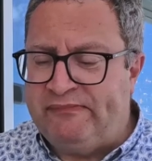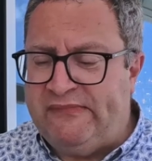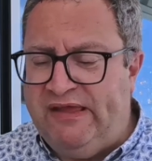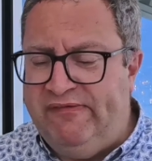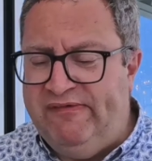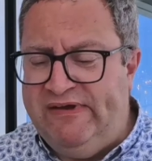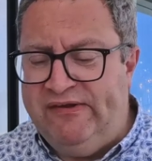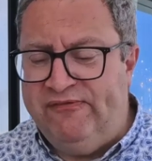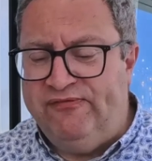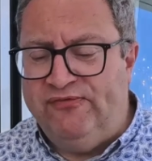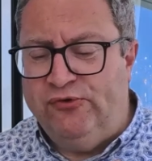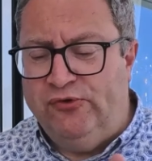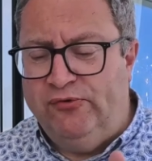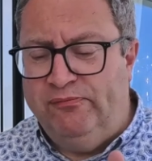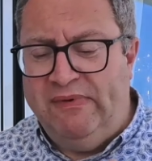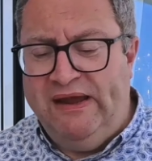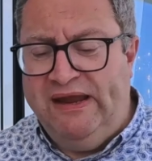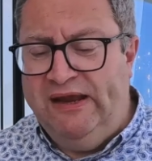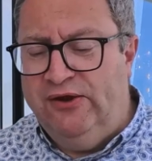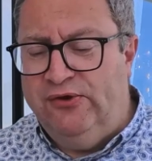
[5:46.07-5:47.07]
And then for
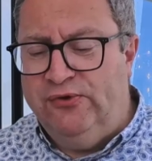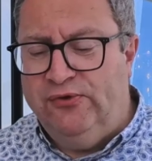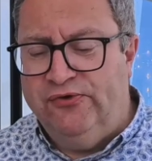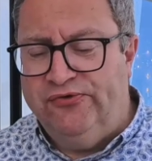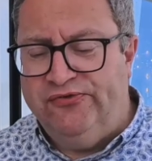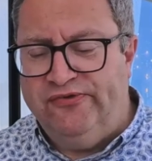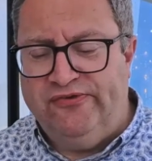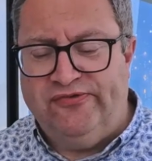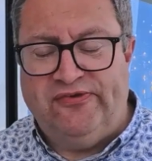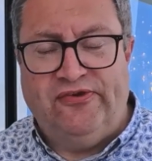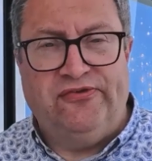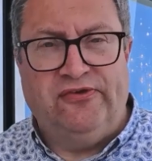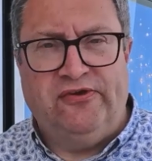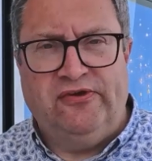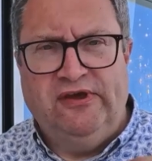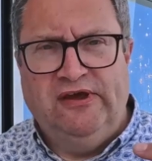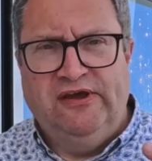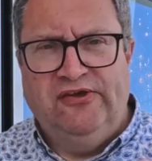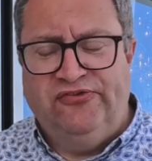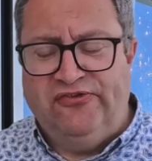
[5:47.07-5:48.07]
main courses, there's a
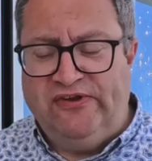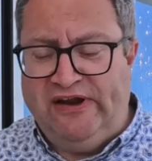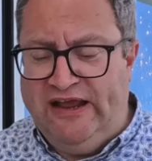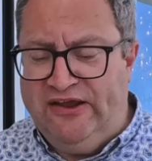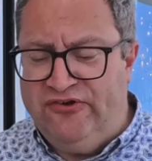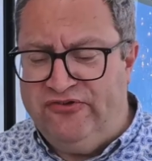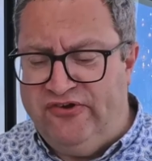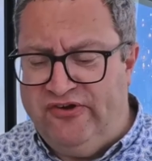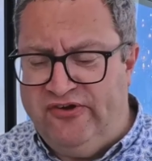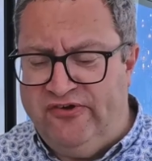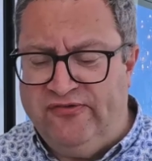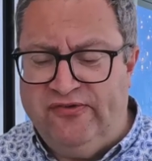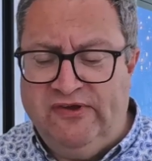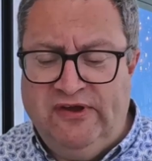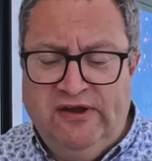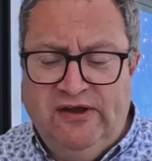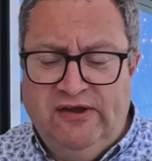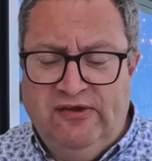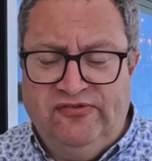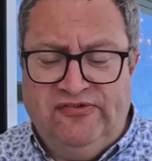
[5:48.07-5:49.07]
selection of
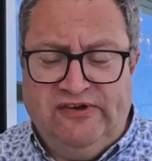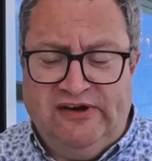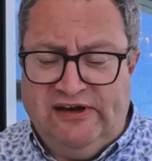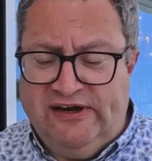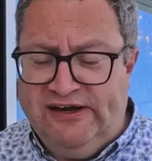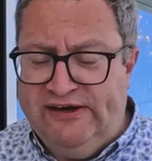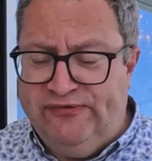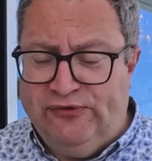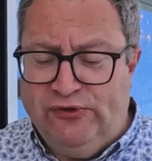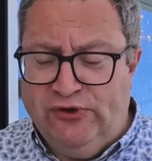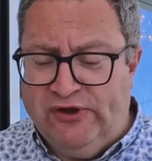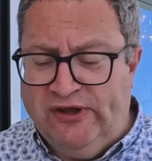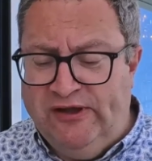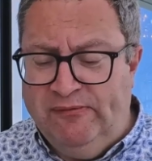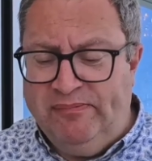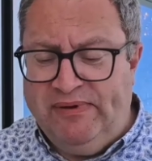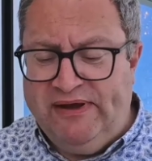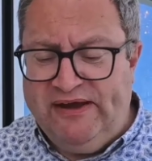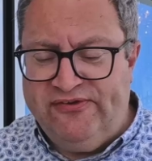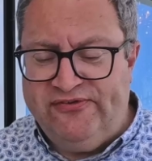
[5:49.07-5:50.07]
delightful
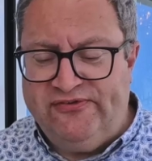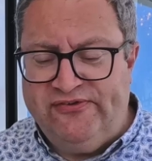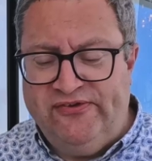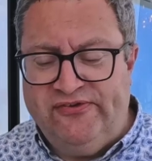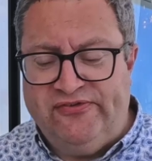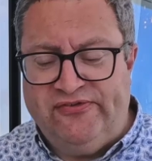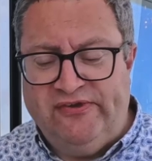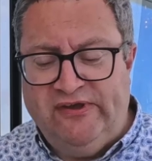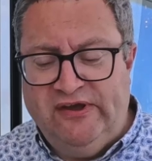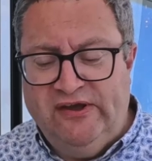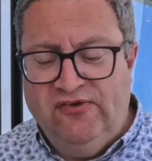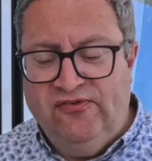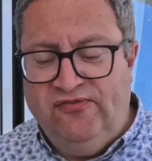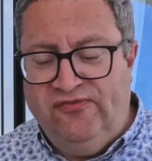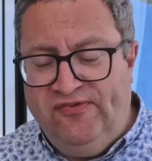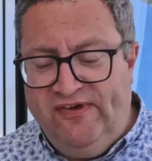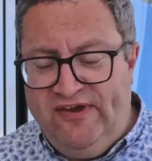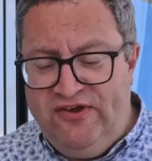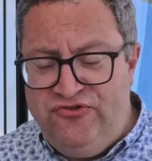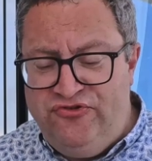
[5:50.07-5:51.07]
looking pastas,
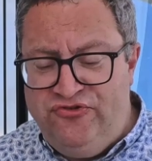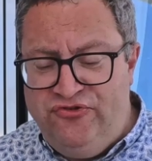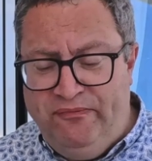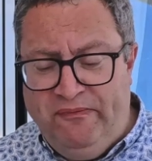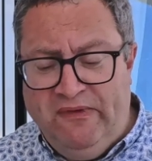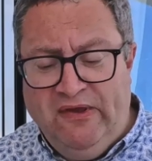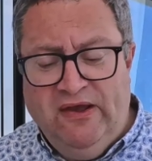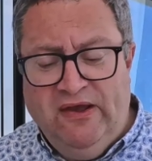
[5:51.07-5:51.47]
fish,